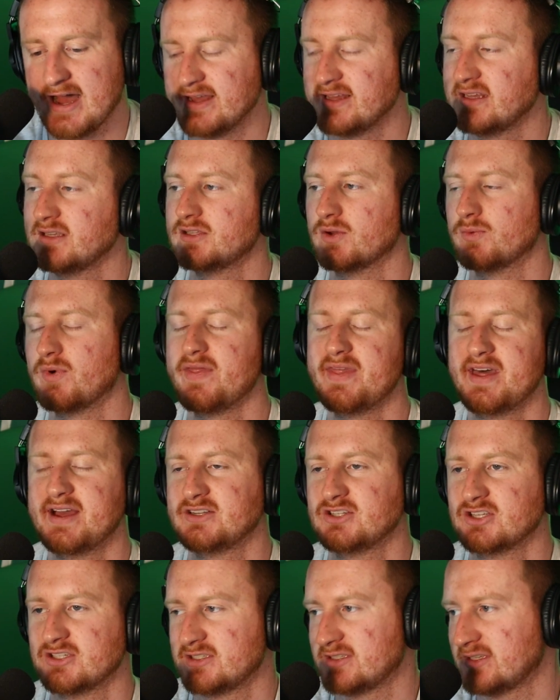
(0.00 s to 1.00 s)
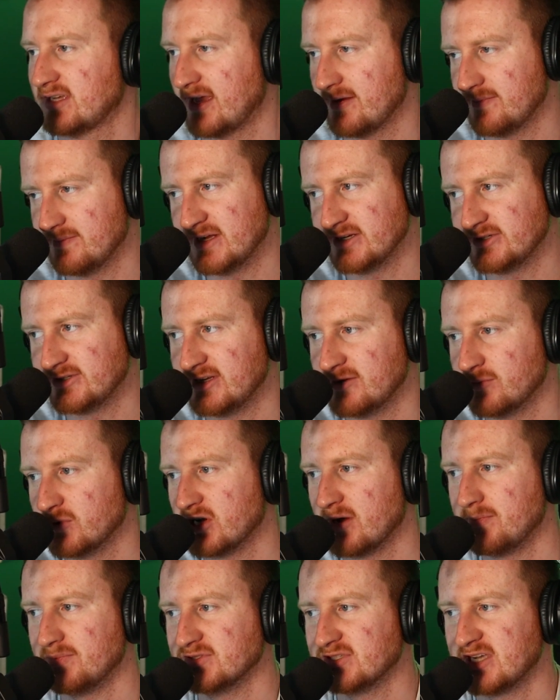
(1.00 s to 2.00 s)
He's the one that just, I mentioned him
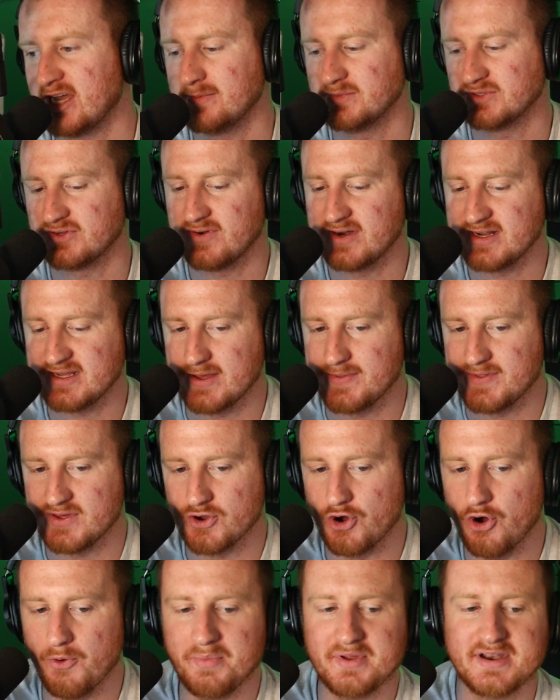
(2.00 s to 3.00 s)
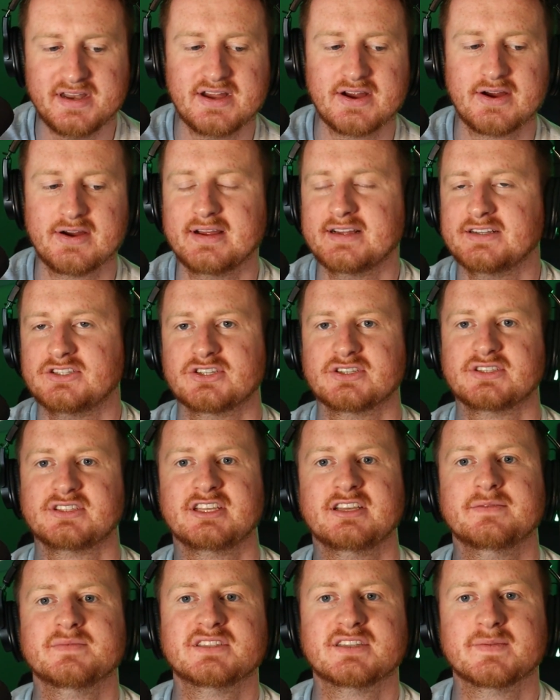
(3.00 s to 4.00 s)
a couple times already in the open here. It just
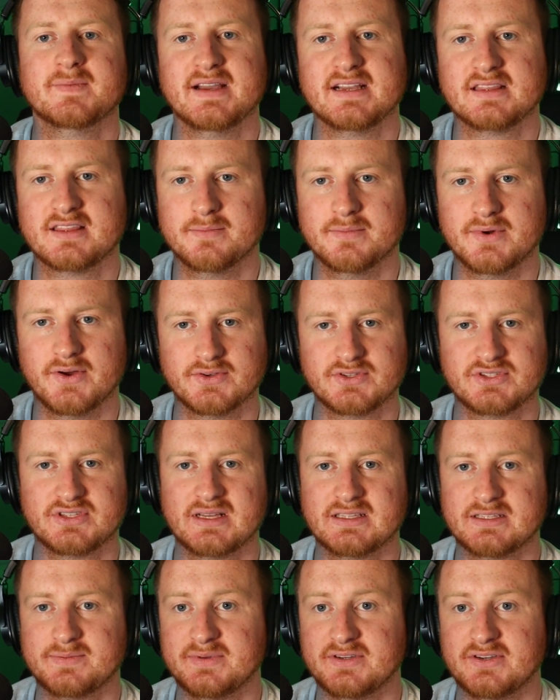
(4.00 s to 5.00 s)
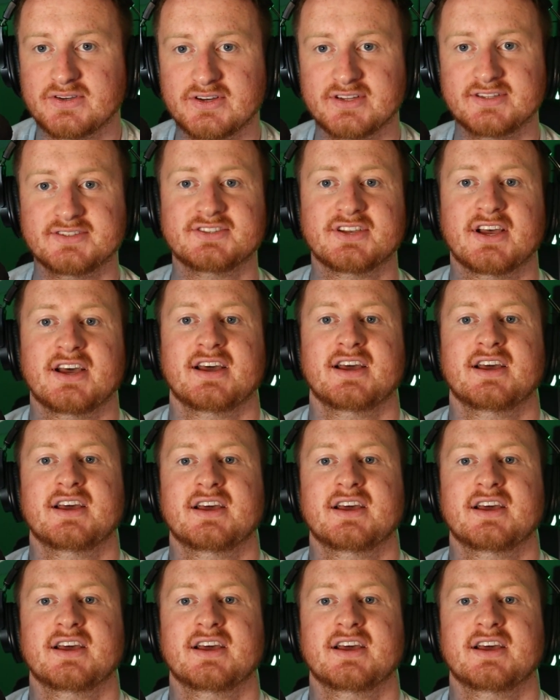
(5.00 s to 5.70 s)
seems to make the most sense because